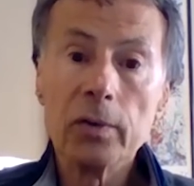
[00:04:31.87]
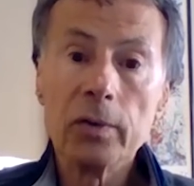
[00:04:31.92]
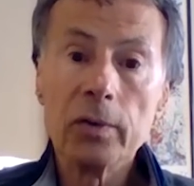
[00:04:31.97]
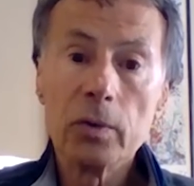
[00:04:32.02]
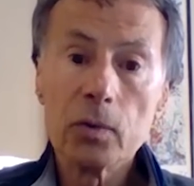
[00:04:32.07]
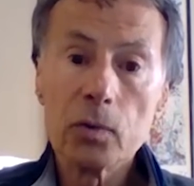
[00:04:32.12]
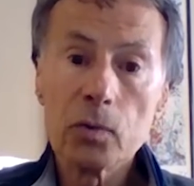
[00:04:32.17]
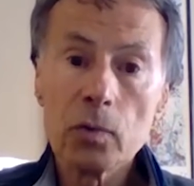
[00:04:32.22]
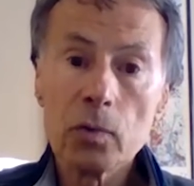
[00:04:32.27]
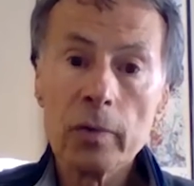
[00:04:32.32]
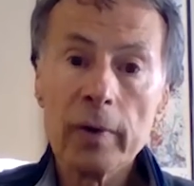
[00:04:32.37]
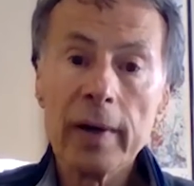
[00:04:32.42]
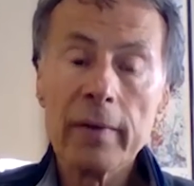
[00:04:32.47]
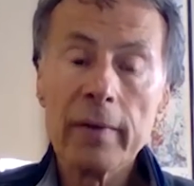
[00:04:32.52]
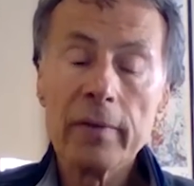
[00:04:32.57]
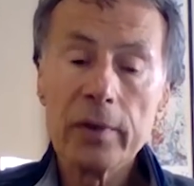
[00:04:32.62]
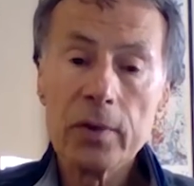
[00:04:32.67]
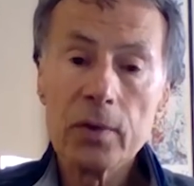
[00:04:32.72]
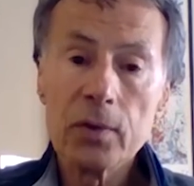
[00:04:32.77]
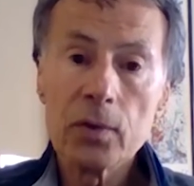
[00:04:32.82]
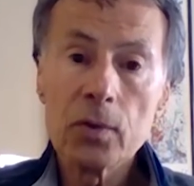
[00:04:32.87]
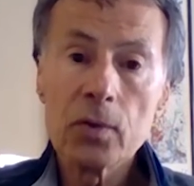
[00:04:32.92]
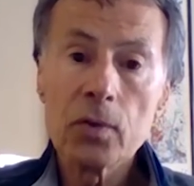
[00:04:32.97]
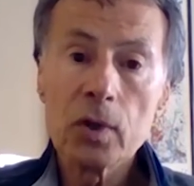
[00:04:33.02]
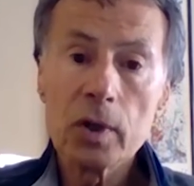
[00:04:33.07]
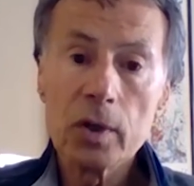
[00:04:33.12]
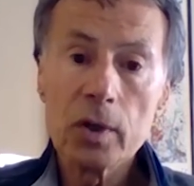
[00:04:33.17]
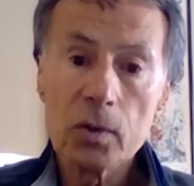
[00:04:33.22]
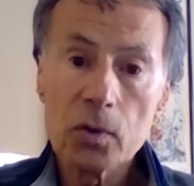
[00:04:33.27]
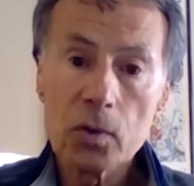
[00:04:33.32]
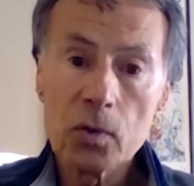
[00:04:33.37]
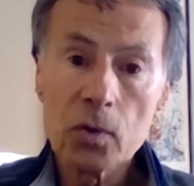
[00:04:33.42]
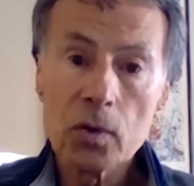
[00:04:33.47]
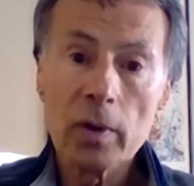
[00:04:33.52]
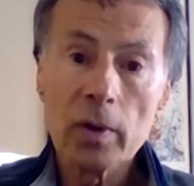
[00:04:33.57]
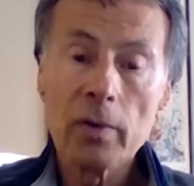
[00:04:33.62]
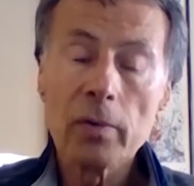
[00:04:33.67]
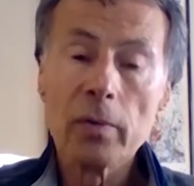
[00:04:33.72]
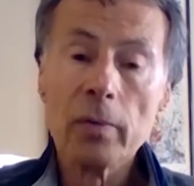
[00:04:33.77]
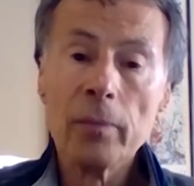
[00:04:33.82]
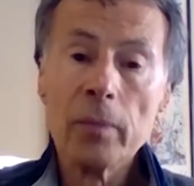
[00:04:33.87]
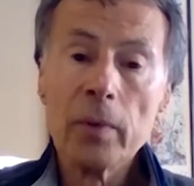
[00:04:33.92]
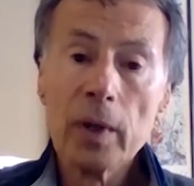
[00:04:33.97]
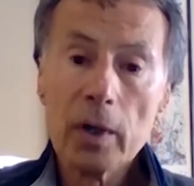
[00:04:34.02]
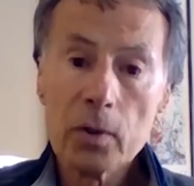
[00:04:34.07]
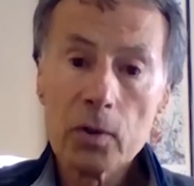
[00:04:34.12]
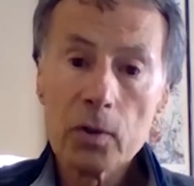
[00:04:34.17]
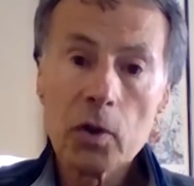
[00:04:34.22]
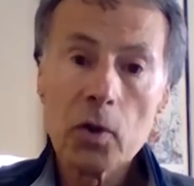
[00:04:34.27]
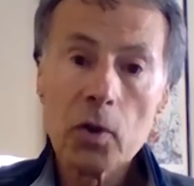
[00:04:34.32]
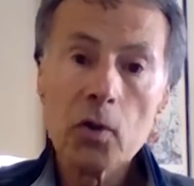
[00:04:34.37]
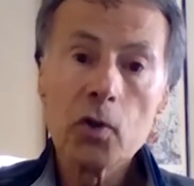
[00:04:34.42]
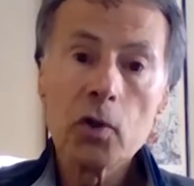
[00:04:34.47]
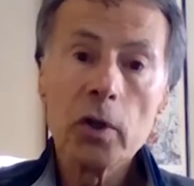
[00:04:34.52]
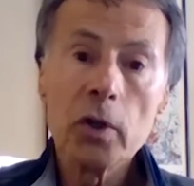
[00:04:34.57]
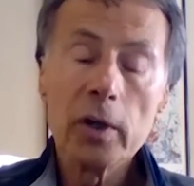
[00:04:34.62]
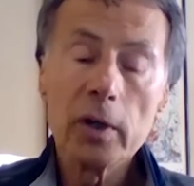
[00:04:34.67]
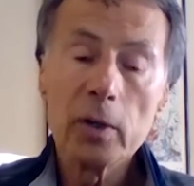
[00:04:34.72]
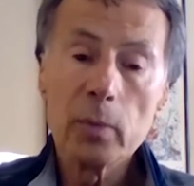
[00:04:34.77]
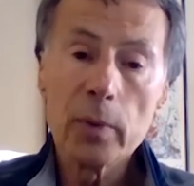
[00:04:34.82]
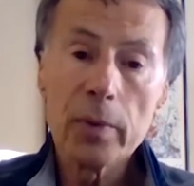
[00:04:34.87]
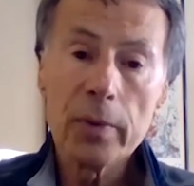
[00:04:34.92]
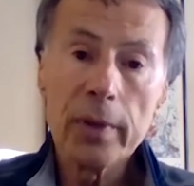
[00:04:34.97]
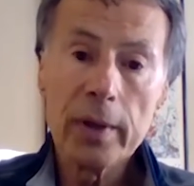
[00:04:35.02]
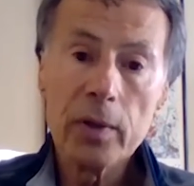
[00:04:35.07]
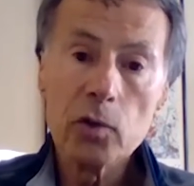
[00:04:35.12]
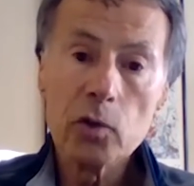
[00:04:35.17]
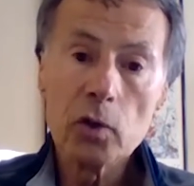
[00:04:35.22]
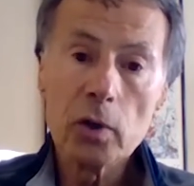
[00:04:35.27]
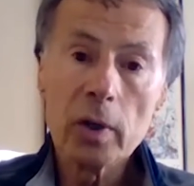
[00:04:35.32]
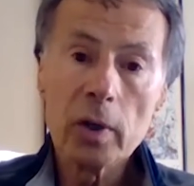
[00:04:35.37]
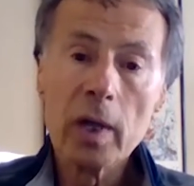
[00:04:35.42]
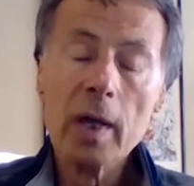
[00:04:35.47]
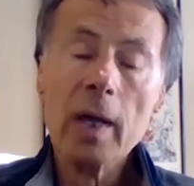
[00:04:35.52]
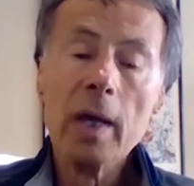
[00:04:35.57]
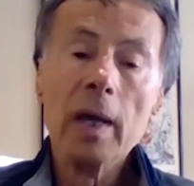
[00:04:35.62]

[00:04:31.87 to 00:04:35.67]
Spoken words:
to survive these diseases that are associated with aging,